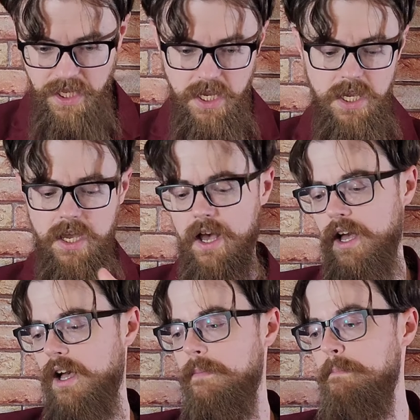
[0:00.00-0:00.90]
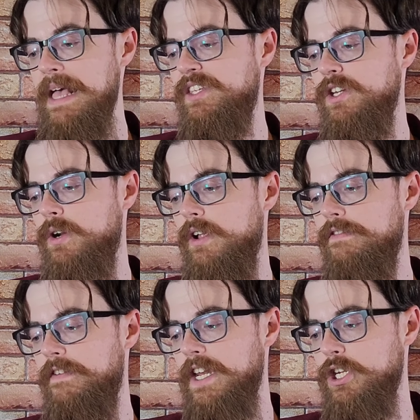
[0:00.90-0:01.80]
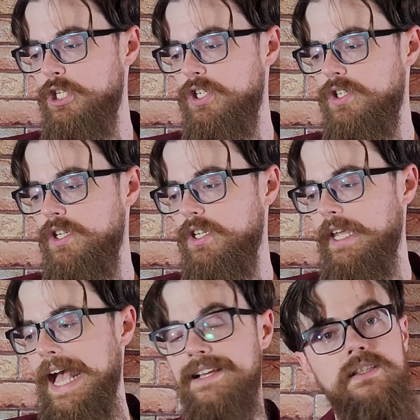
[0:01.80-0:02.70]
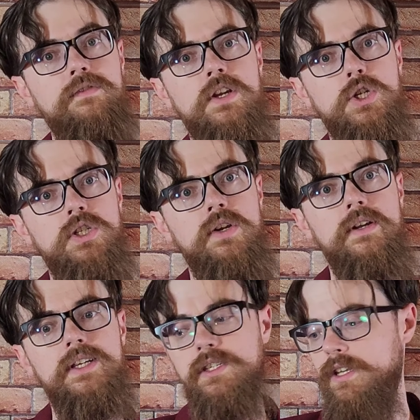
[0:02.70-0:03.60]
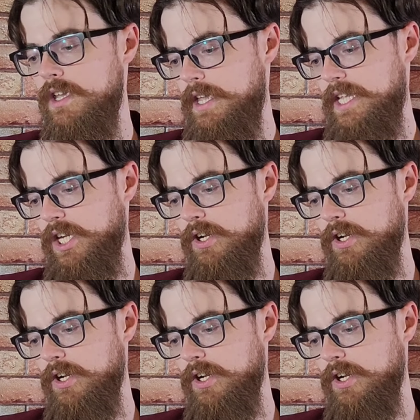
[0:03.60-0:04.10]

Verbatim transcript: the Mizunara finished cask finish series. It's